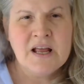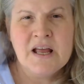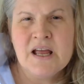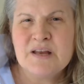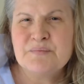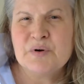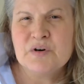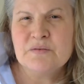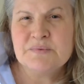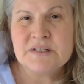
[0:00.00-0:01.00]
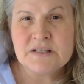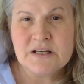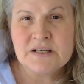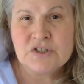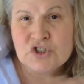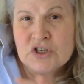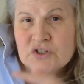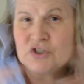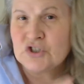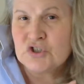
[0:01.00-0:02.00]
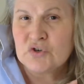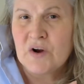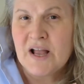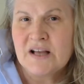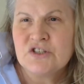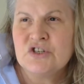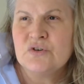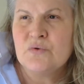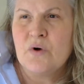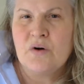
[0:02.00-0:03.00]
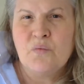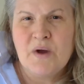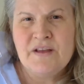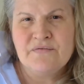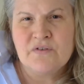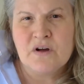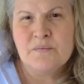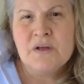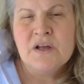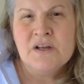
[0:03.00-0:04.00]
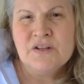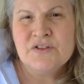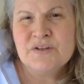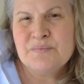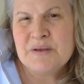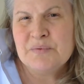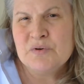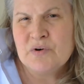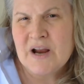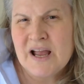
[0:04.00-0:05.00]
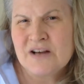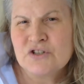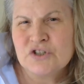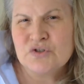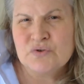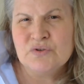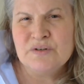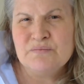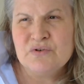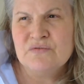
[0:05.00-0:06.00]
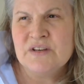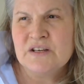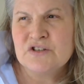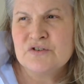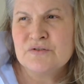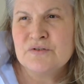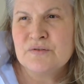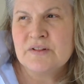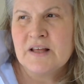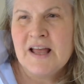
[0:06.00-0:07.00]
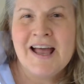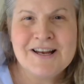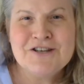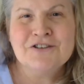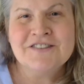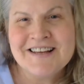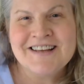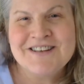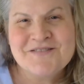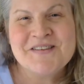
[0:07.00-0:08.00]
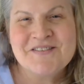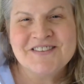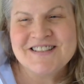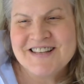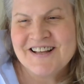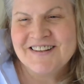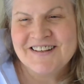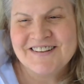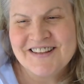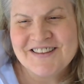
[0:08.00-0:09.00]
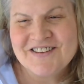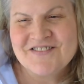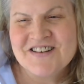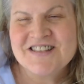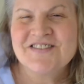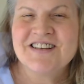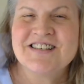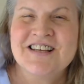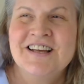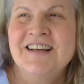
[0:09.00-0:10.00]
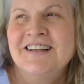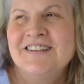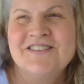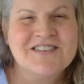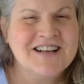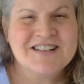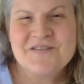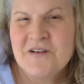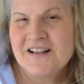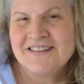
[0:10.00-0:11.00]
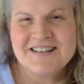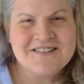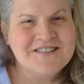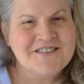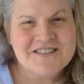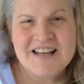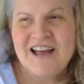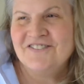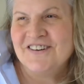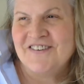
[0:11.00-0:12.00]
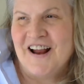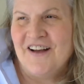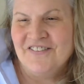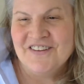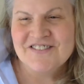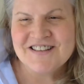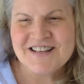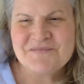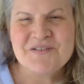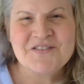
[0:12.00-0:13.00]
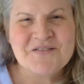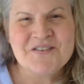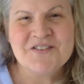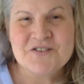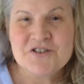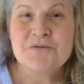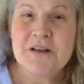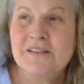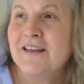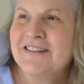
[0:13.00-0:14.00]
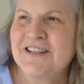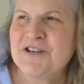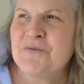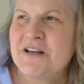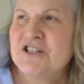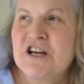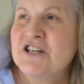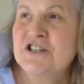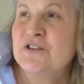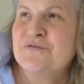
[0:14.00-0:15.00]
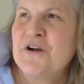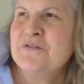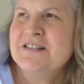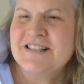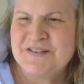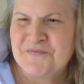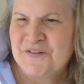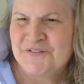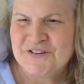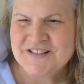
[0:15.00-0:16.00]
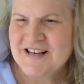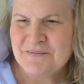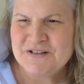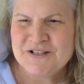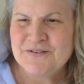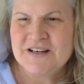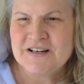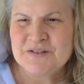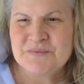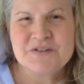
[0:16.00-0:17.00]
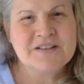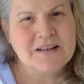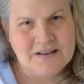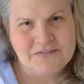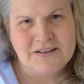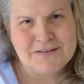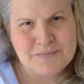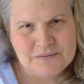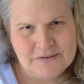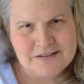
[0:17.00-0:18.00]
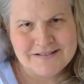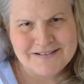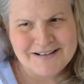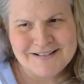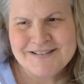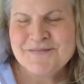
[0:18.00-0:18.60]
and perps is just to detract you away from the people who are actually truly moving in truth. And you'll be able to tell that they're the ones, because all kinds of wild things will start to happen around them to like prevent what they're doing, like the UN changing their phone system for the first time in 2 years, which I found to be very strange.